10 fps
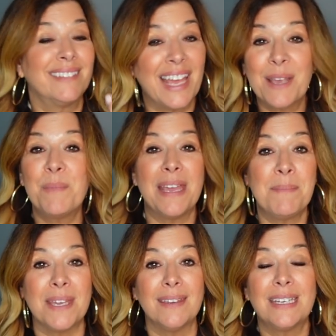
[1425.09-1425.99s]
like a
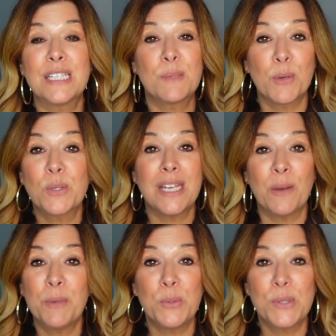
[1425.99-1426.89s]
baby, and it's supposed to
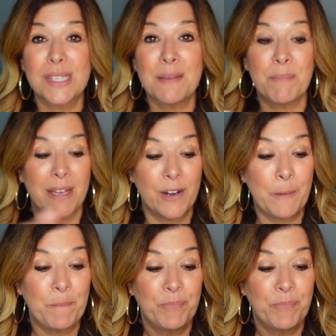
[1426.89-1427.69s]
help you sleep better.